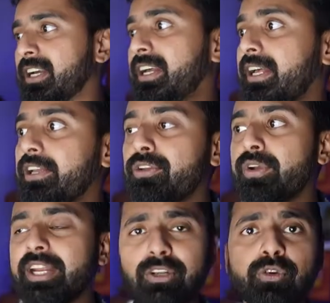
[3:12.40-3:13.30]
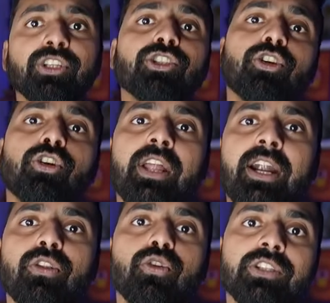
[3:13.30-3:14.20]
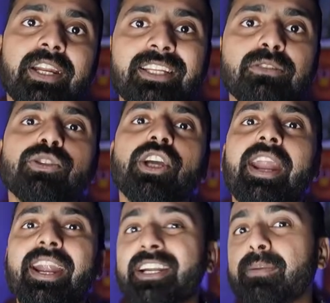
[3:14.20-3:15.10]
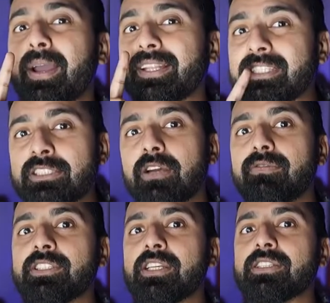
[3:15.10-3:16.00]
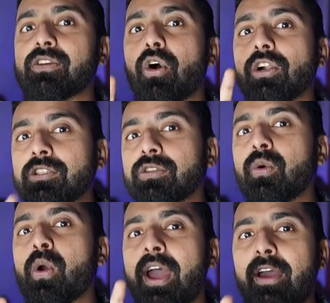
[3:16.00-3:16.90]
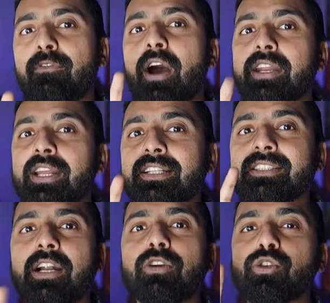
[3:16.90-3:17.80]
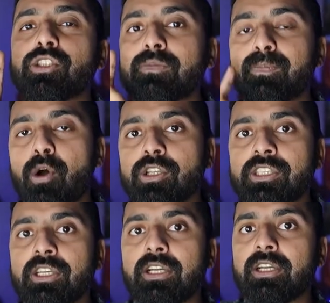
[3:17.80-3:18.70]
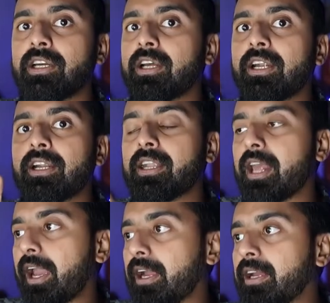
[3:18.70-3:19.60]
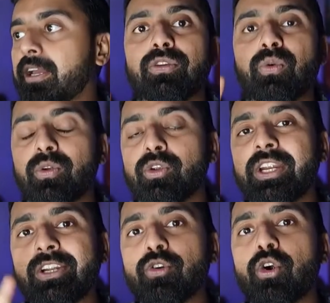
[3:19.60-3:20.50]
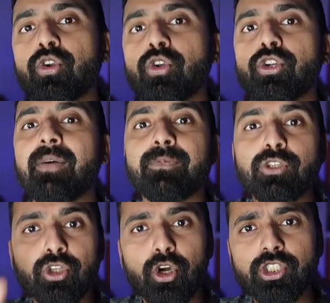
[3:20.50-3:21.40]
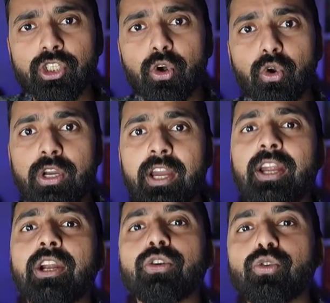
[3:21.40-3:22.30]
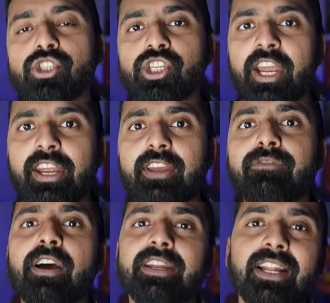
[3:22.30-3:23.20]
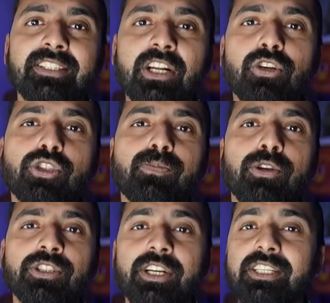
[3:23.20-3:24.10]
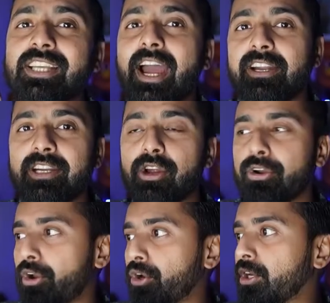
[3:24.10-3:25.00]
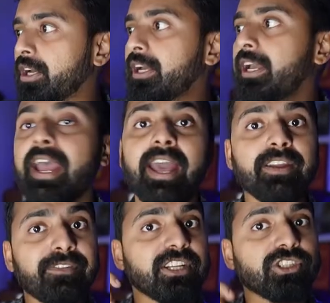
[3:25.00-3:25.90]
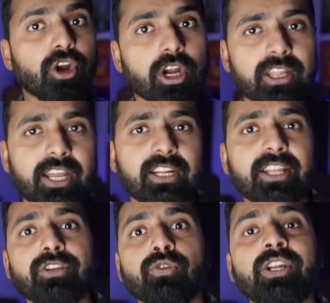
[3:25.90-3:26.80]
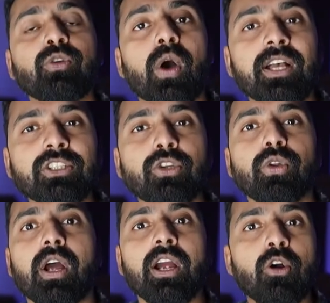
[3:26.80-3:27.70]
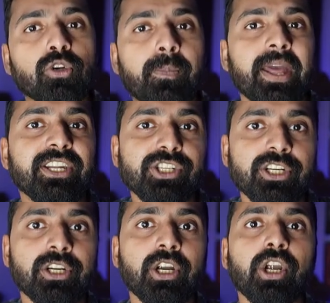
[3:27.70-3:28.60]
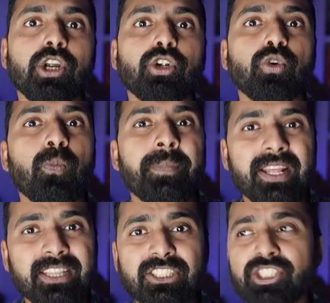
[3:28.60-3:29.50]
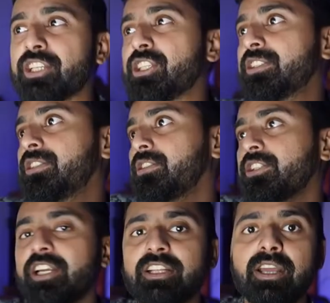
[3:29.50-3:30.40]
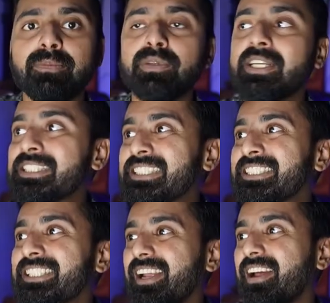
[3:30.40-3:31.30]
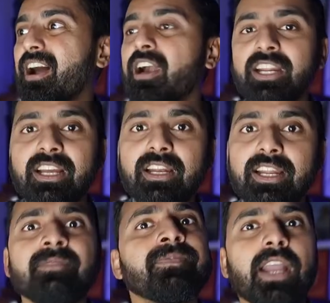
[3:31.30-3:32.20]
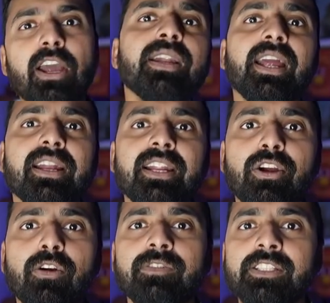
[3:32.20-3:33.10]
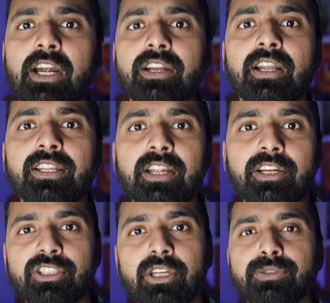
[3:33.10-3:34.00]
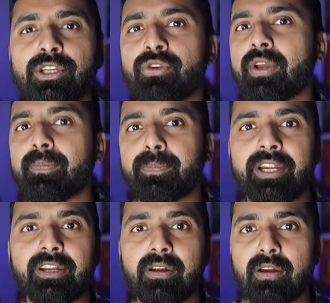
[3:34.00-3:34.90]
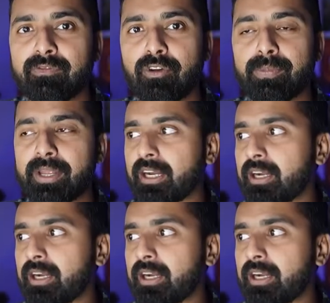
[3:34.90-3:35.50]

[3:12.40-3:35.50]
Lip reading: You need to ensure that those links which are added by these services also have REL equal to sponsored tag. You need to go to your source code to check if REL equal to sponsored is added or not. And if it is not there, then you need to ask your account manager to make these changes, share them this article link. I'll leave the link of this article in the description. You can pick it up from there,